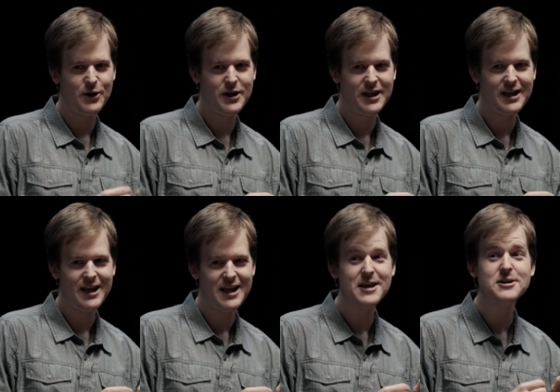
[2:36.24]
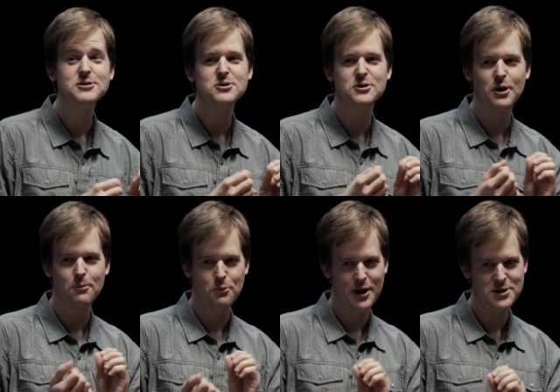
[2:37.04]
learning into the
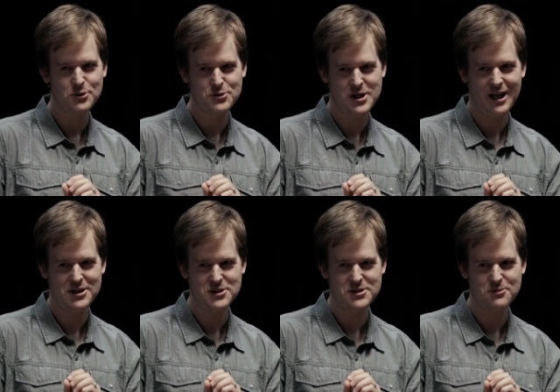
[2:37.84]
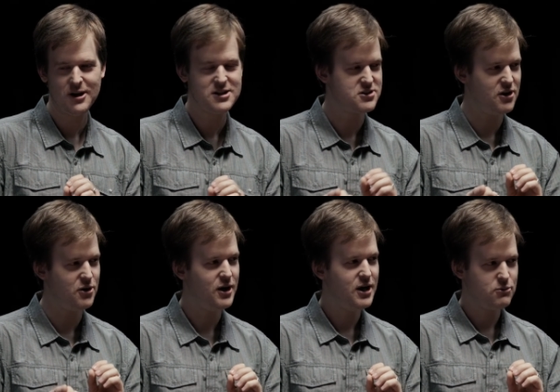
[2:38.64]
operational challenges, right?
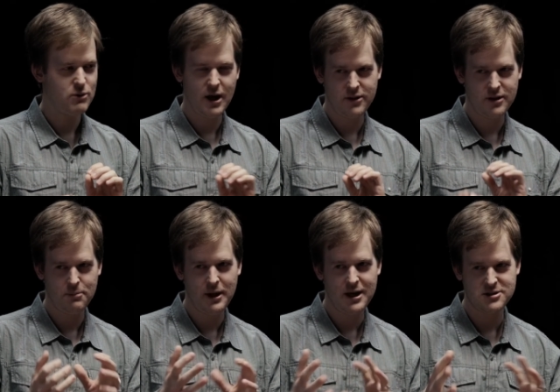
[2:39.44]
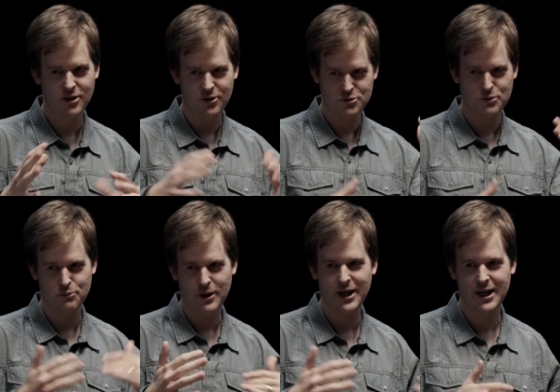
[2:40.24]
So rather than pass logs with
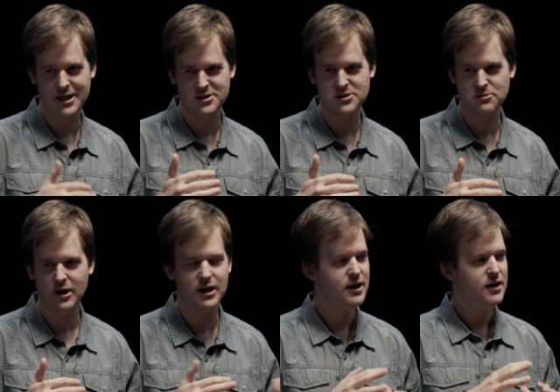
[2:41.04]
regexes, right?